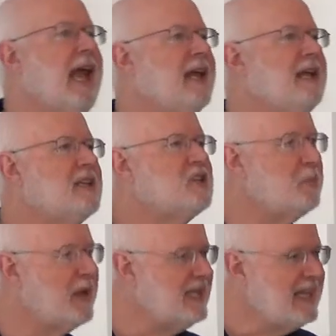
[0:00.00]
And
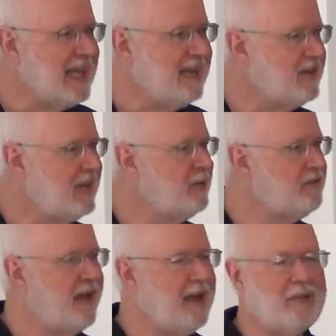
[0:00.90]
spend the evening
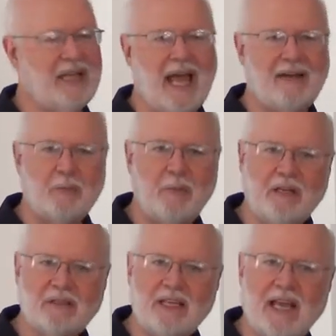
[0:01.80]
with family. Have a
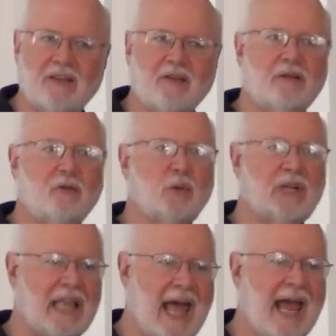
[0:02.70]
meal together,
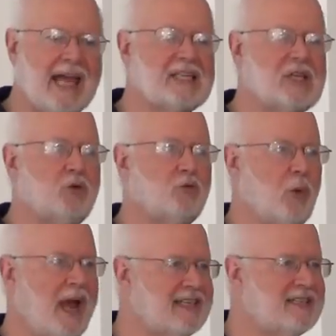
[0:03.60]
relax,
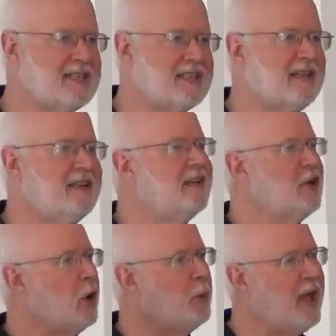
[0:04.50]
rest,
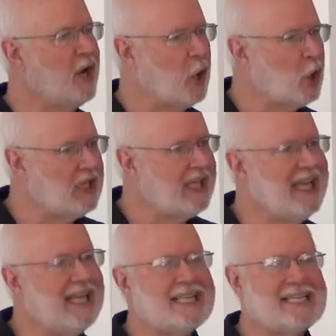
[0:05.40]
go to bed
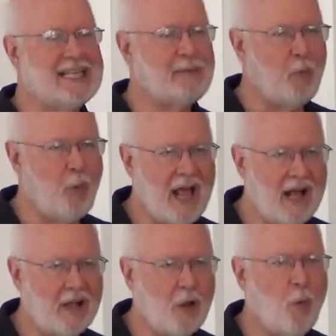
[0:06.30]
early, sleep
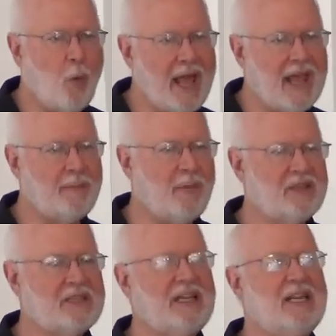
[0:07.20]
well, wake up
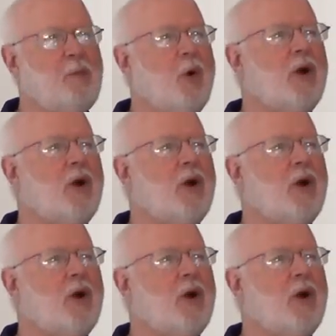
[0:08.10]
on Sunday